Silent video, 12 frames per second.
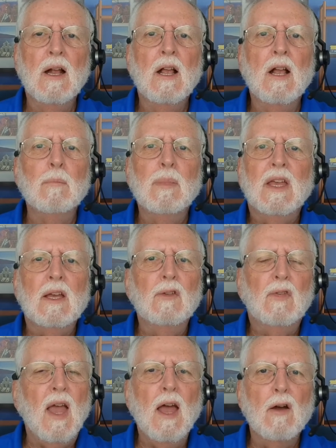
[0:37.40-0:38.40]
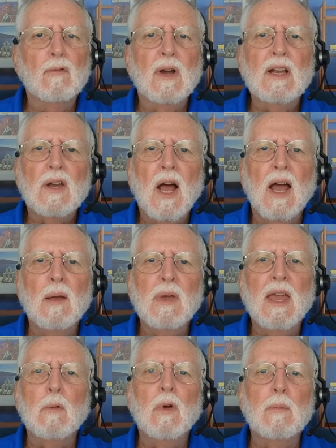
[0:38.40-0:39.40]
because every time
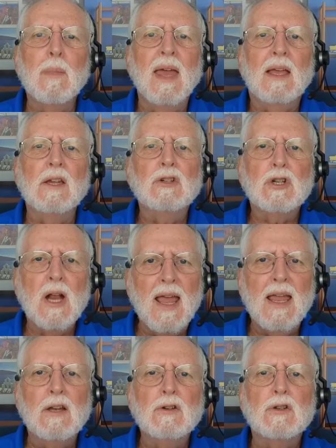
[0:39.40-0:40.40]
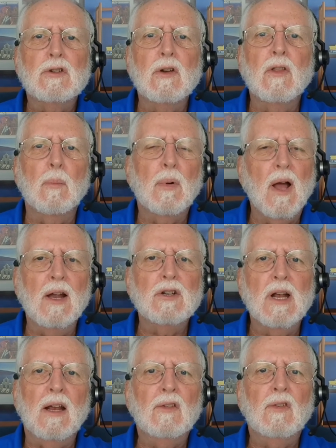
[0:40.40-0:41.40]
he would make a change to the
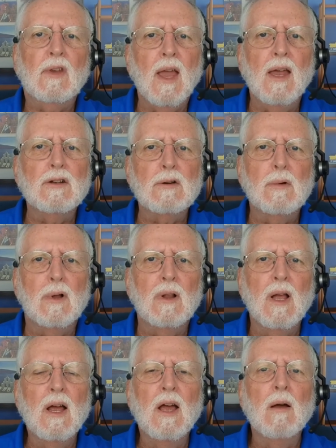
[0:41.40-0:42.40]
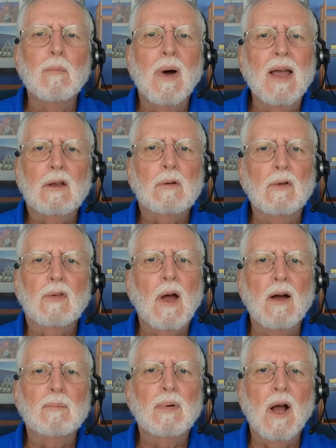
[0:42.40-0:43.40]
project schedule,
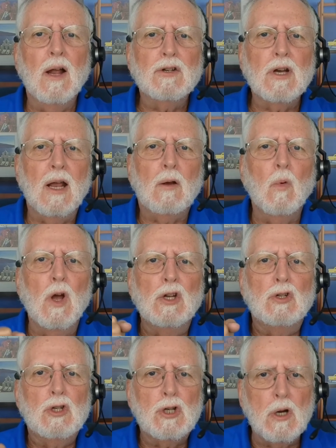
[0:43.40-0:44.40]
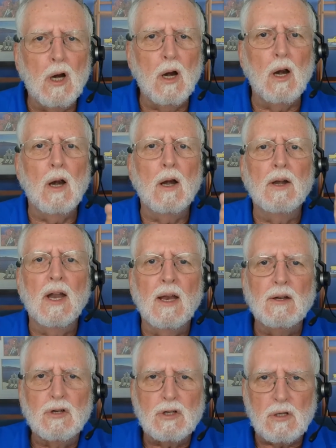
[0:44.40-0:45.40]
Microsoft Project would churn
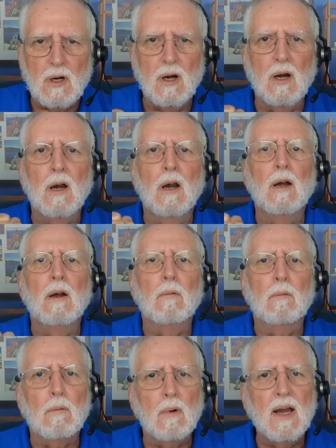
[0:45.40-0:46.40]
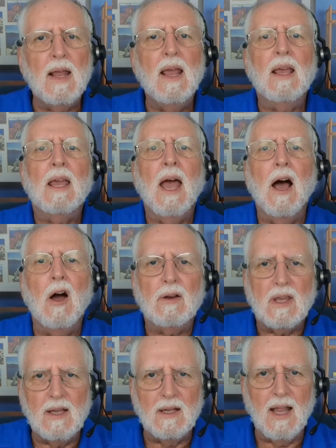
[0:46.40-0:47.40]
and churn,
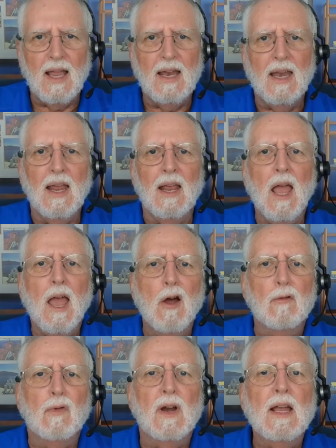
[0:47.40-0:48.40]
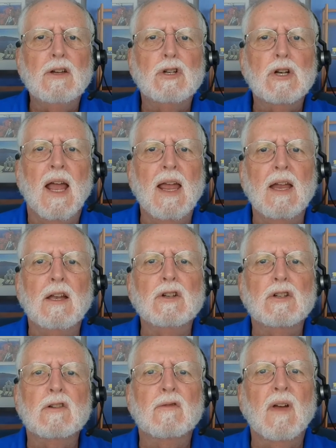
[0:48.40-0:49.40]
recalculating every
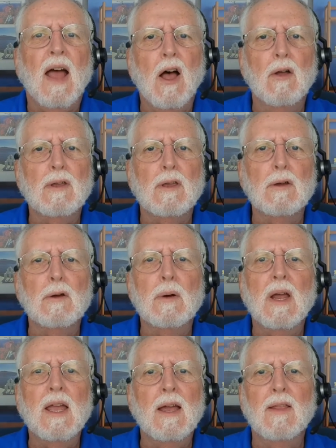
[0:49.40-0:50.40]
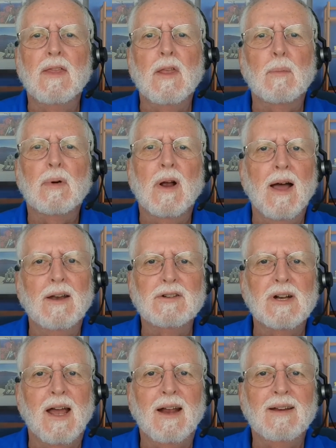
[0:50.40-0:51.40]
changed value in the project.